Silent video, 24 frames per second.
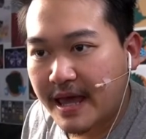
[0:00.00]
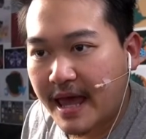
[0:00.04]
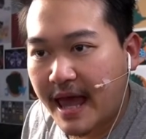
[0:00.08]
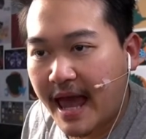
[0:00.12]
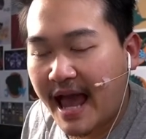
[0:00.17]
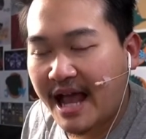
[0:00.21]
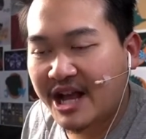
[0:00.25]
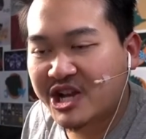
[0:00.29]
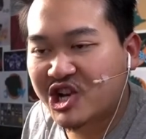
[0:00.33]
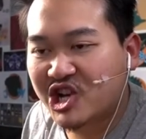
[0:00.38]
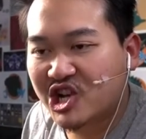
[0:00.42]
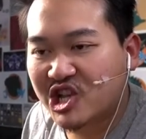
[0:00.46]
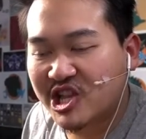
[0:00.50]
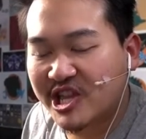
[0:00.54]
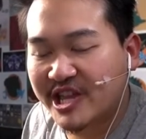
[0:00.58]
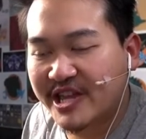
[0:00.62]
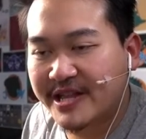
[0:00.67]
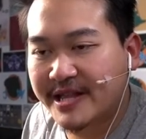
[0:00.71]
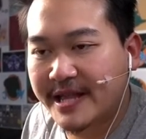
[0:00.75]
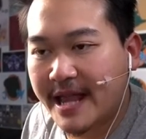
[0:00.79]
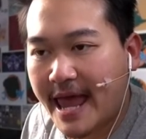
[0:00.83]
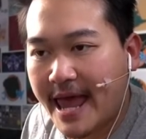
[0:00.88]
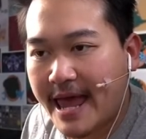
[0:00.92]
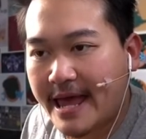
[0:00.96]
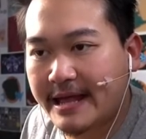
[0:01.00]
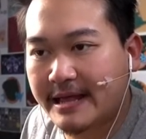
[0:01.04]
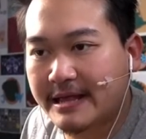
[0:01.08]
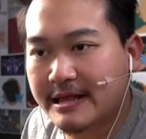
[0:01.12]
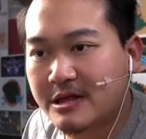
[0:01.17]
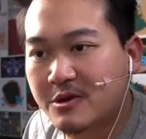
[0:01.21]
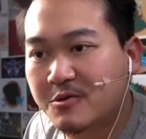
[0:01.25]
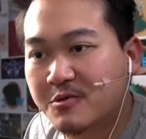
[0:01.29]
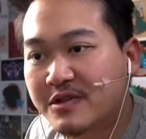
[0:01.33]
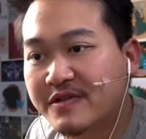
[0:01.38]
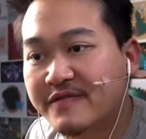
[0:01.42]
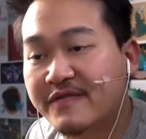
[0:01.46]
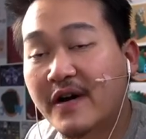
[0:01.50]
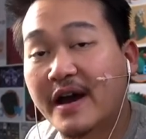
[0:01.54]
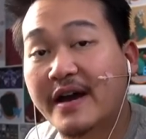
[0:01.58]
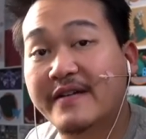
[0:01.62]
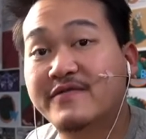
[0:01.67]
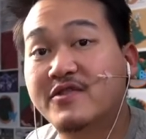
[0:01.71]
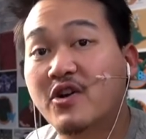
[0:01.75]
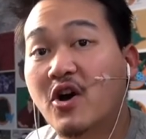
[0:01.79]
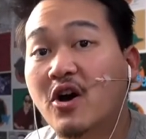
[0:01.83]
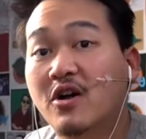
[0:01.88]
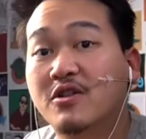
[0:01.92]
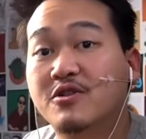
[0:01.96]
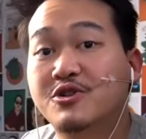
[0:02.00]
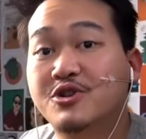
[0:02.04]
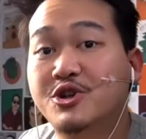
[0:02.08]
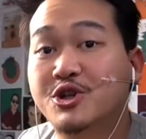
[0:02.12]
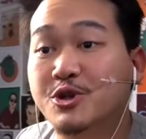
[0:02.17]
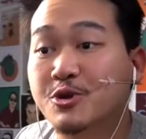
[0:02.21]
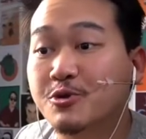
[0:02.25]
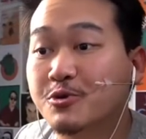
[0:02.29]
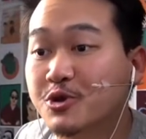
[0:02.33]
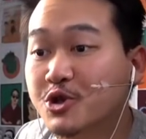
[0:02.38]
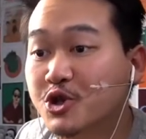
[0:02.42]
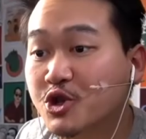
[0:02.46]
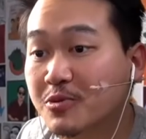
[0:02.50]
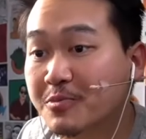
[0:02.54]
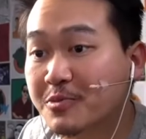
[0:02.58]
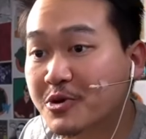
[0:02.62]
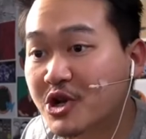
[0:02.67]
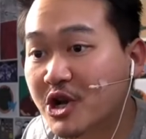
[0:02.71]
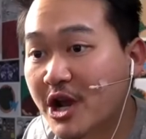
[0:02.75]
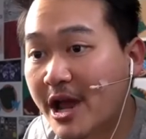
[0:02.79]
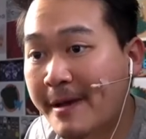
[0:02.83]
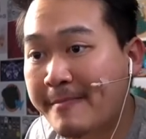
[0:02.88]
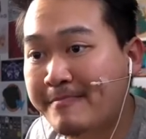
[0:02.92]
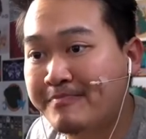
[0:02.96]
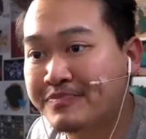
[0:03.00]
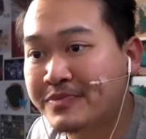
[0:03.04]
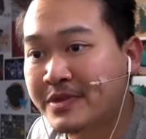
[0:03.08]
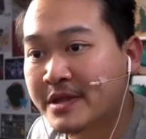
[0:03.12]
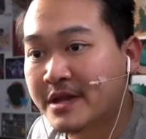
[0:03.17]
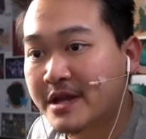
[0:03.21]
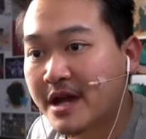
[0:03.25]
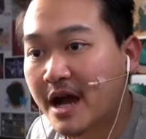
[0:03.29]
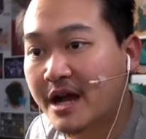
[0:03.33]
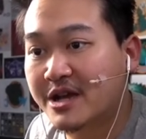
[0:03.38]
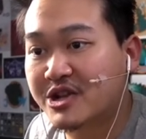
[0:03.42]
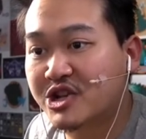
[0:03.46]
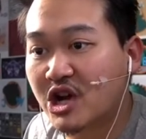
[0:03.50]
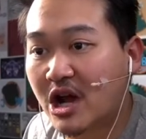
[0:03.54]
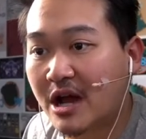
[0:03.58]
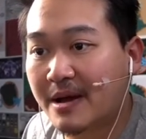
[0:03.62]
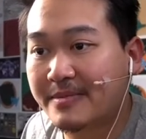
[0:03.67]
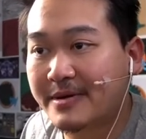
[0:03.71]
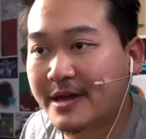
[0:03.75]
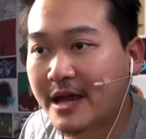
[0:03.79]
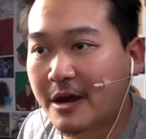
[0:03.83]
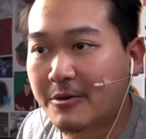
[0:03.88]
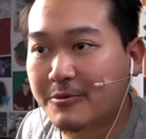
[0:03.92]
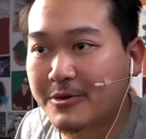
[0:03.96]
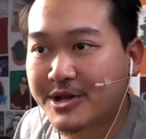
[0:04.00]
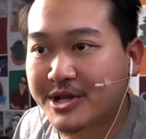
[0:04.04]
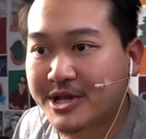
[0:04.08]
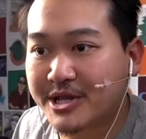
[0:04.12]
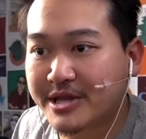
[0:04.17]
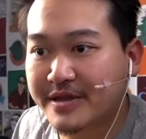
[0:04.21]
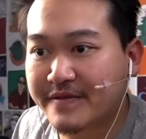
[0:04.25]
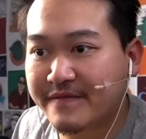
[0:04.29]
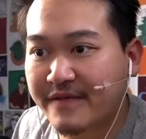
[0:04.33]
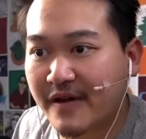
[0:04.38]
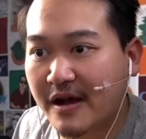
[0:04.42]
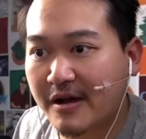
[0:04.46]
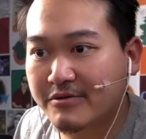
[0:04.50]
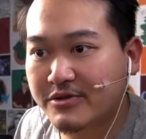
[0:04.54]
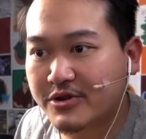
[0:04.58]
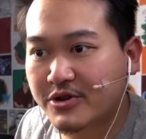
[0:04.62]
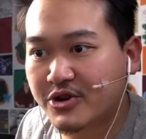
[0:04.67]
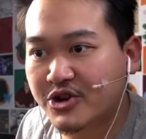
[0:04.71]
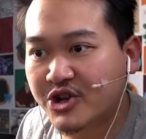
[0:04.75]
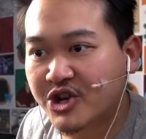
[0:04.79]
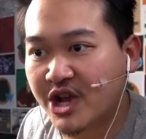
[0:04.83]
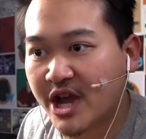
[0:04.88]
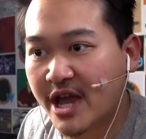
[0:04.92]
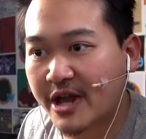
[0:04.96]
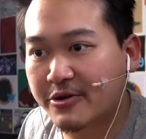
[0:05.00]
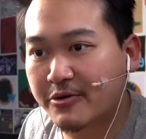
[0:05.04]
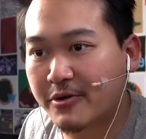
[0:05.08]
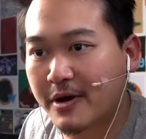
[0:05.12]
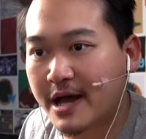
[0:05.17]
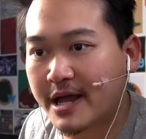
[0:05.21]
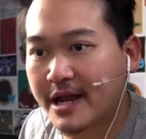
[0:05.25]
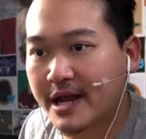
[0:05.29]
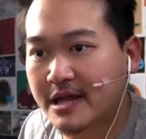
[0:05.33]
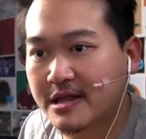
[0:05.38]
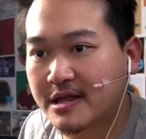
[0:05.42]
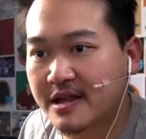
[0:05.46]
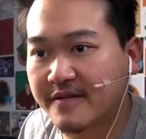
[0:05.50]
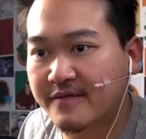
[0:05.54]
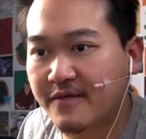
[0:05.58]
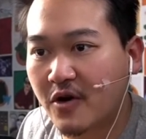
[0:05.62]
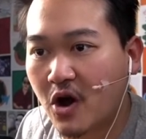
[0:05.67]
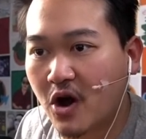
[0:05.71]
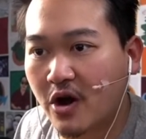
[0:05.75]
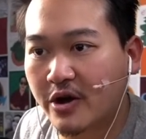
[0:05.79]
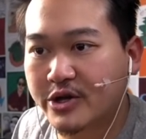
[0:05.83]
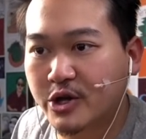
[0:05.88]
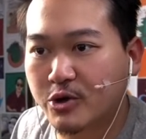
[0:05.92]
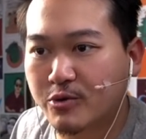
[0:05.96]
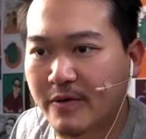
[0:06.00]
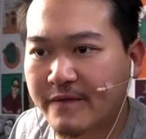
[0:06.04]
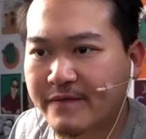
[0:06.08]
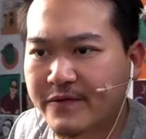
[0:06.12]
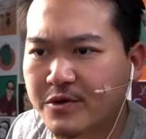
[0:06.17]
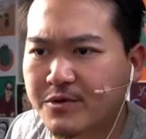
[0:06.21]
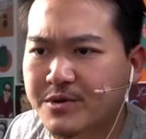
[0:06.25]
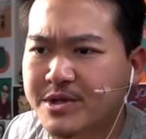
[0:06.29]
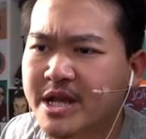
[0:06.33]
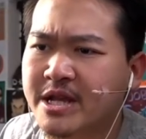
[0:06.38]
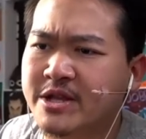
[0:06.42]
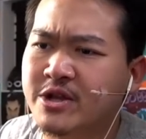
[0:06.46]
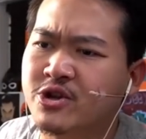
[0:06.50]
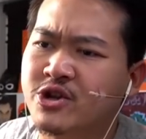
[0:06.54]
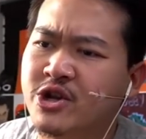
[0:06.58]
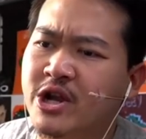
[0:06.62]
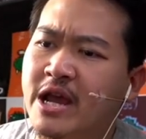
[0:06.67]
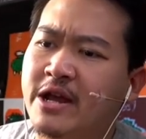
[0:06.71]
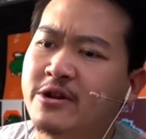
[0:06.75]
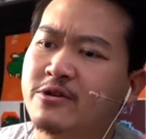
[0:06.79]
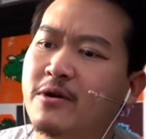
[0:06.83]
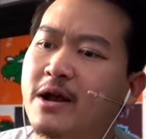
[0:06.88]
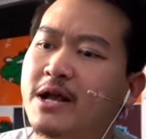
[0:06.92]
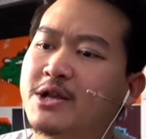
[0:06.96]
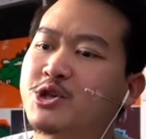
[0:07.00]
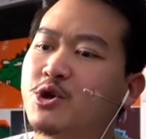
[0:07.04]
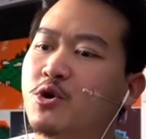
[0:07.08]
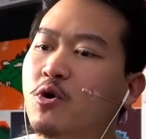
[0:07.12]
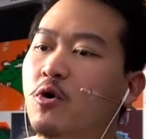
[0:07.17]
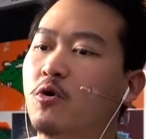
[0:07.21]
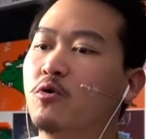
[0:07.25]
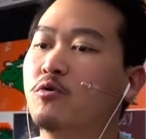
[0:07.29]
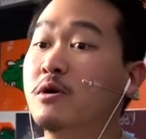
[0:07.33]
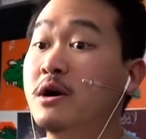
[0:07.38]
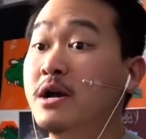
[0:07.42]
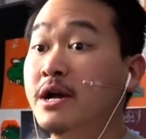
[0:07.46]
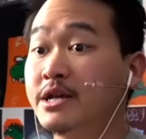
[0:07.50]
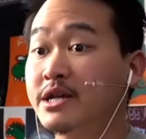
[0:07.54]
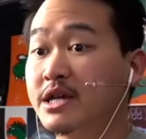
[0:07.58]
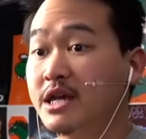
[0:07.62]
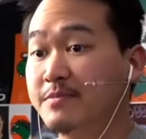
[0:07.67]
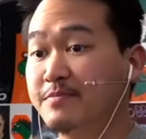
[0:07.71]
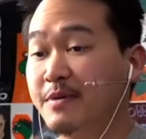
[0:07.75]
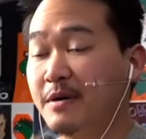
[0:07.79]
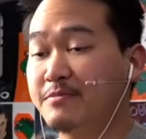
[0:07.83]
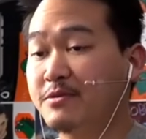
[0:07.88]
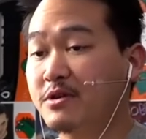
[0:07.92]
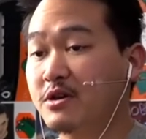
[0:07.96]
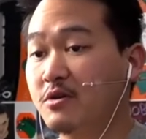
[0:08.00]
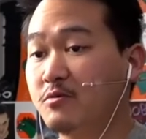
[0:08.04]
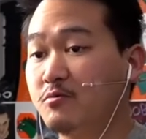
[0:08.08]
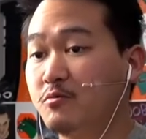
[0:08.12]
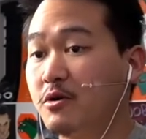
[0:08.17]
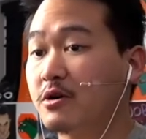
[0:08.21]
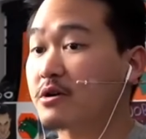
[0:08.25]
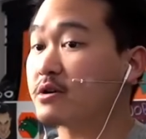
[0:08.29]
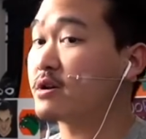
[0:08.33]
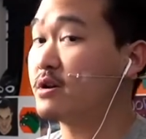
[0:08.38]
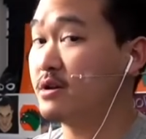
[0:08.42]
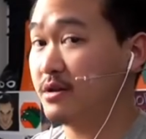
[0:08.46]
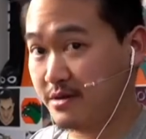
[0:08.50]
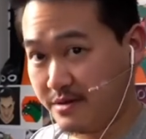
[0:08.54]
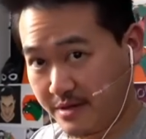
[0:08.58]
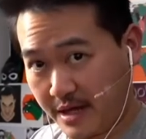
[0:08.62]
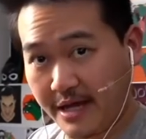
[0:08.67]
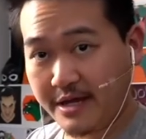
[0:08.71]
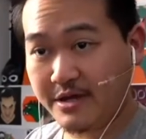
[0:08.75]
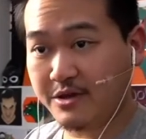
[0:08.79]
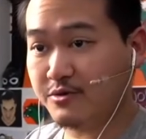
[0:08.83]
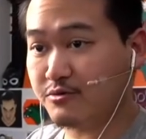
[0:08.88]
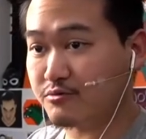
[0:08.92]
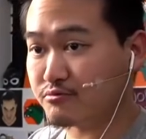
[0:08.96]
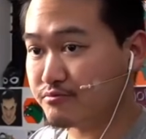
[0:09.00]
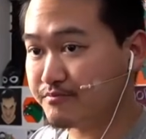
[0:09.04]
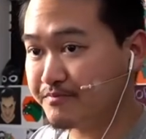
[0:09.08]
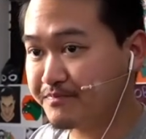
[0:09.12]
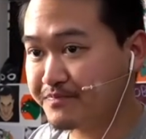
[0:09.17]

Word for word: Ashlyn L with $5 through the super chat. Hi Jobby, I recently found your channel and I love all your reviews and your channel as a whole. Keep up the good work. Thank you.